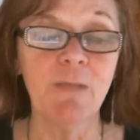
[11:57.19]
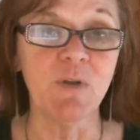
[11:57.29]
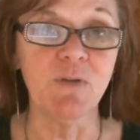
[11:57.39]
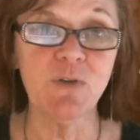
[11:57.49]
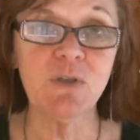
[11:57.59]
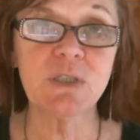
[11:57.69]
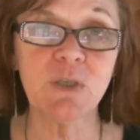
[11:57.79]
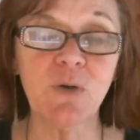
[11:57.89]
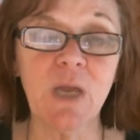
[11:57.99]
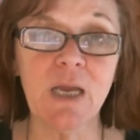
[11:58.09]
And if you
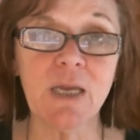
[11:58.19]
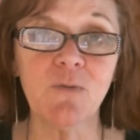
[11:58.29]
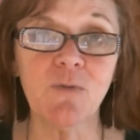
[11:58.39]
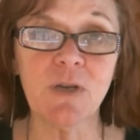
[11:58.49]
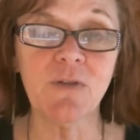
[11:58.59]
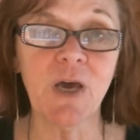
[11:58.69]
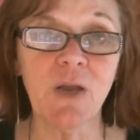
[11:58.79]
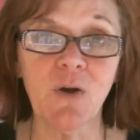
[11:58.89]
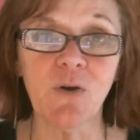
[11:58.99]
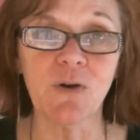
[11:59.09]
still can't get rid of that
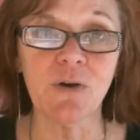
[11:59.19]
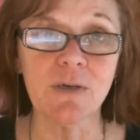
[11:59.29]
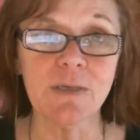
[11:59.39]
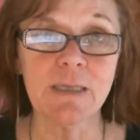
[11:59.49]
odor,